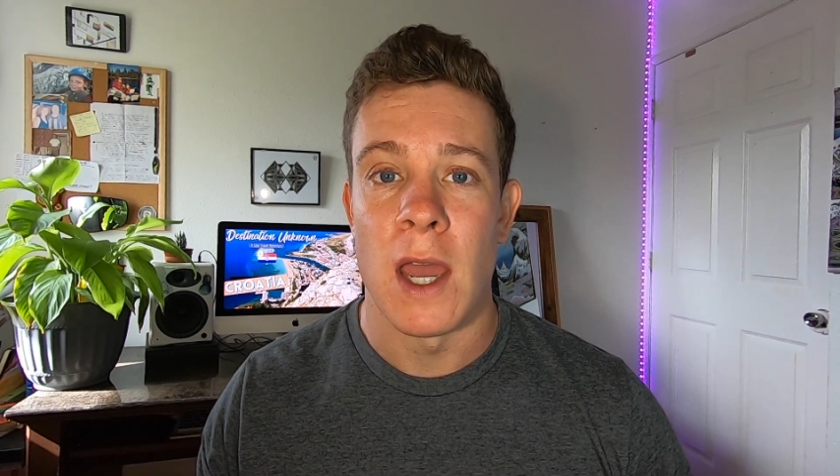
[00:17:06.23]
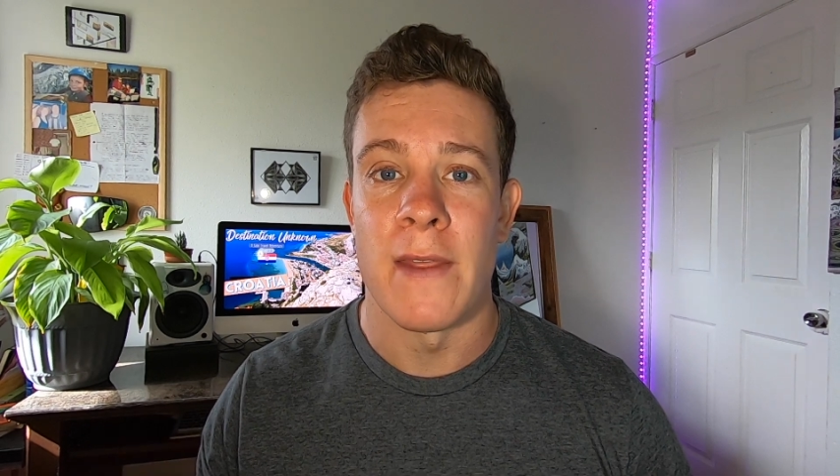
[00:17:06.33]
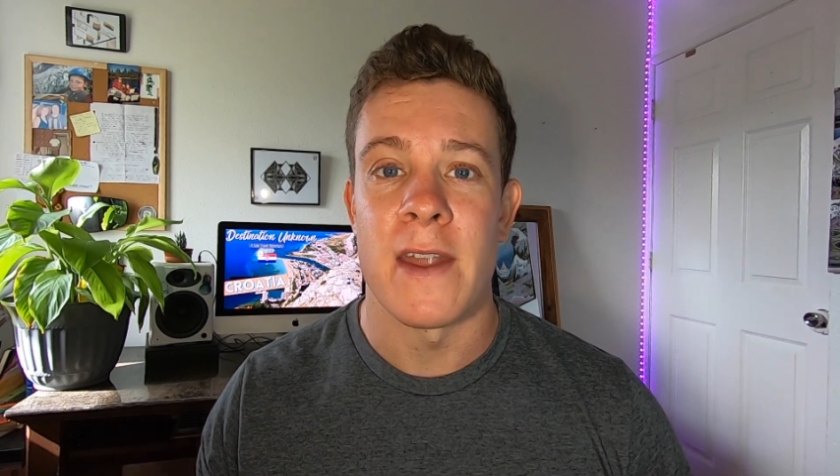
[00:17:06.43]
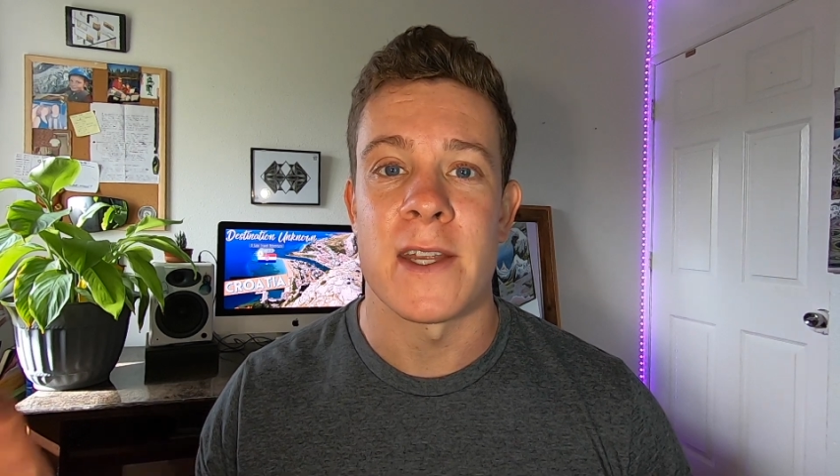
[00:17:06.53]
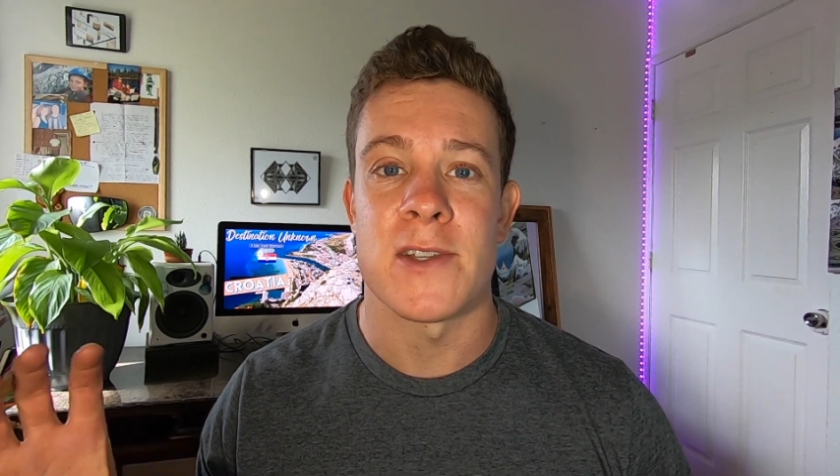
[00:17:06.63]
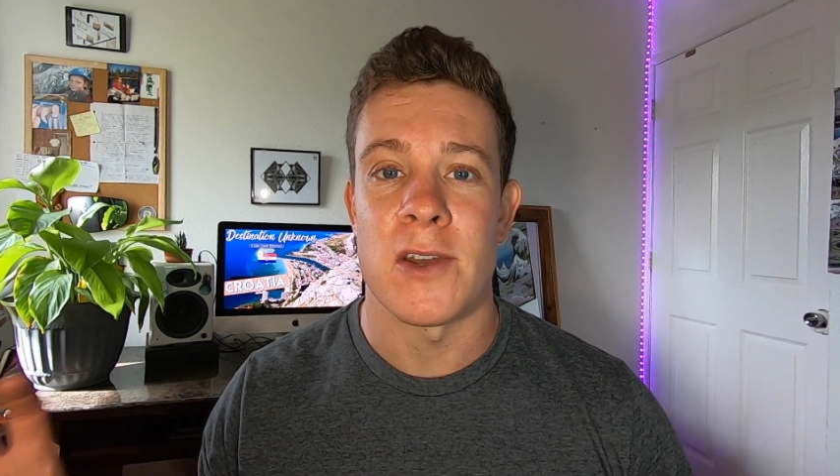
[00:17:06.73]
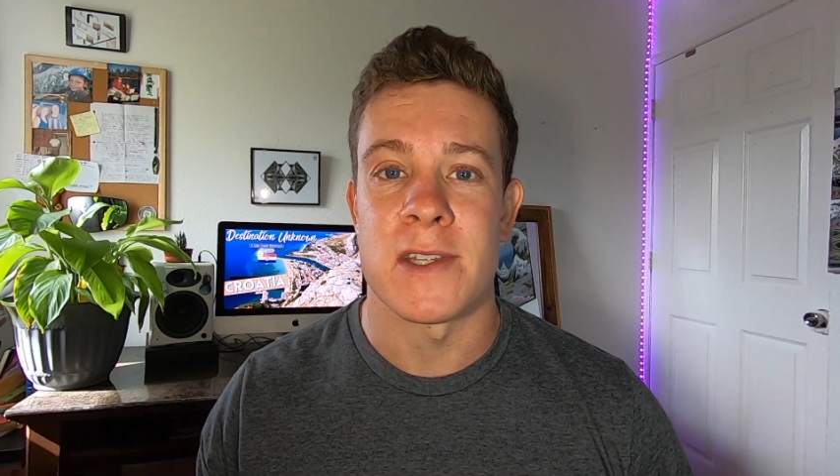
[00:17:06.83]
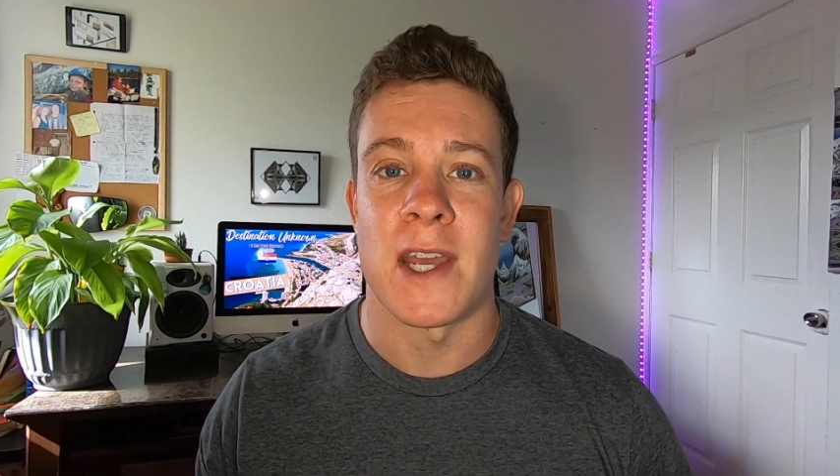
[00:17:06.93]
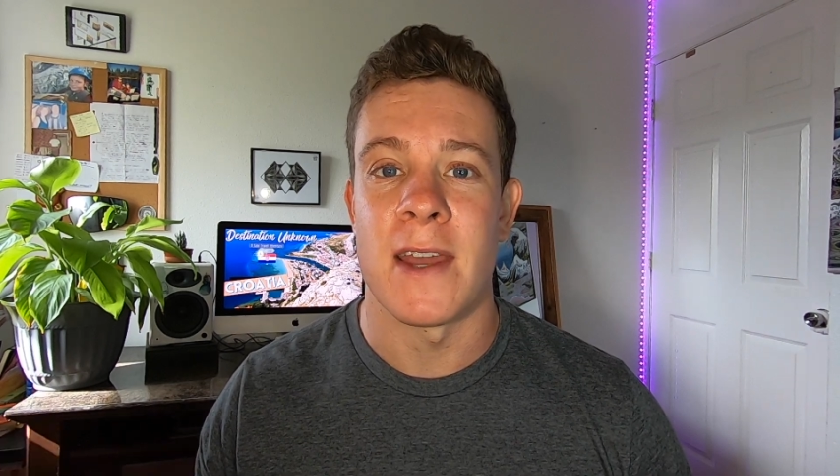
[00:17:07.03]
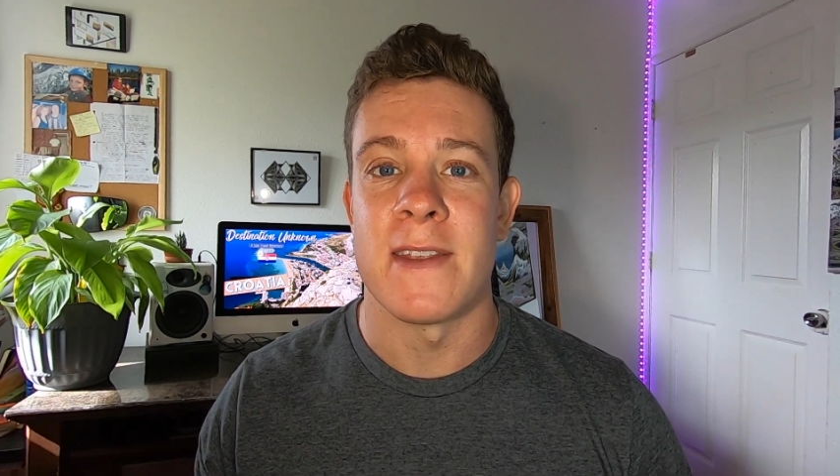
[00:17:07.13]
and then I saw a
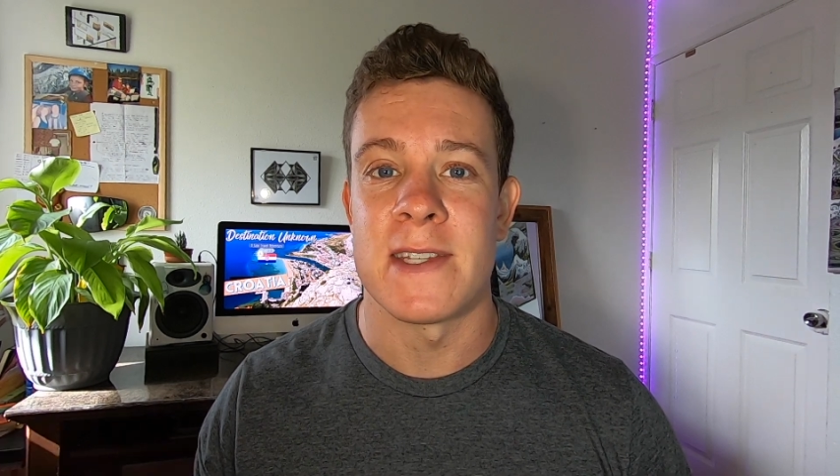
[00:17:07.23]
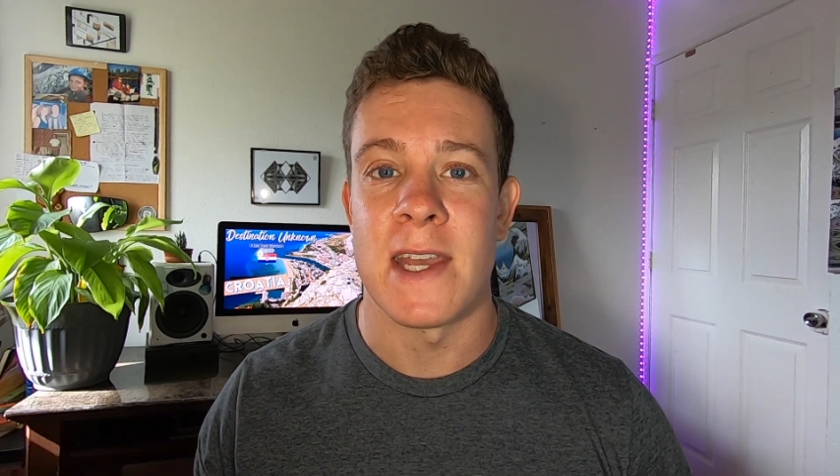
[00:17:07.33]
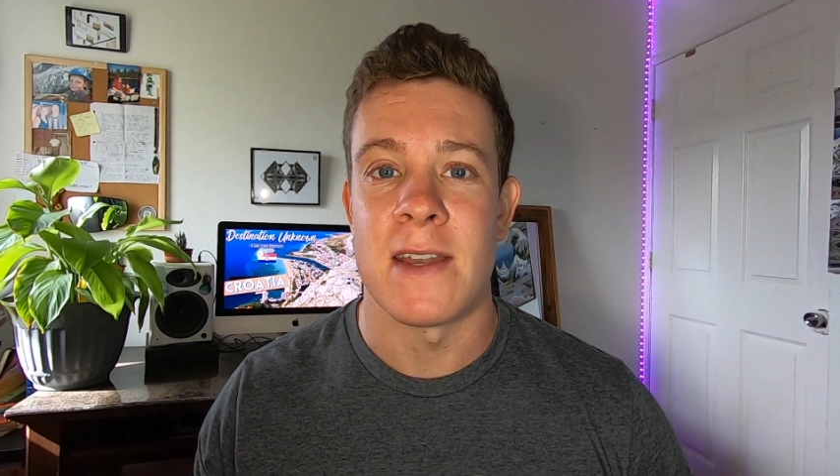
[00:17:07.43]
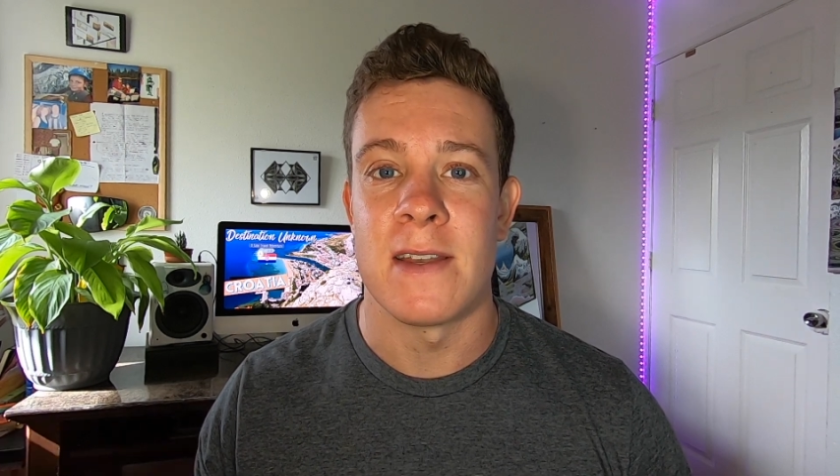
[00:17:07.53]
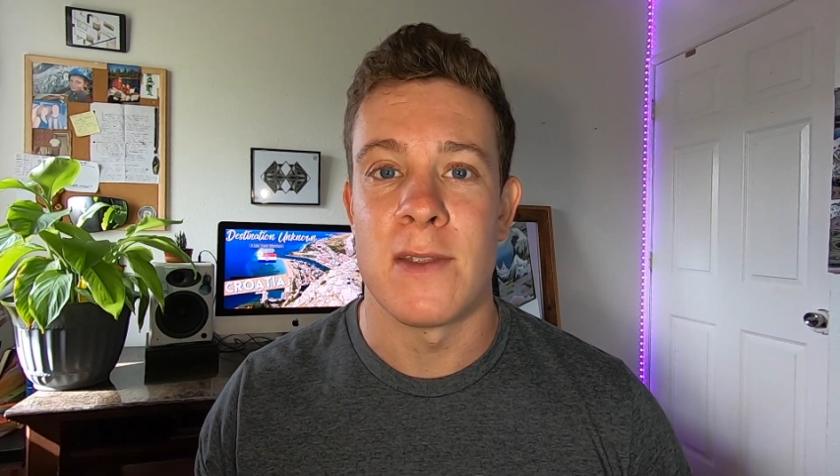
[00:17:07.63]
sign that said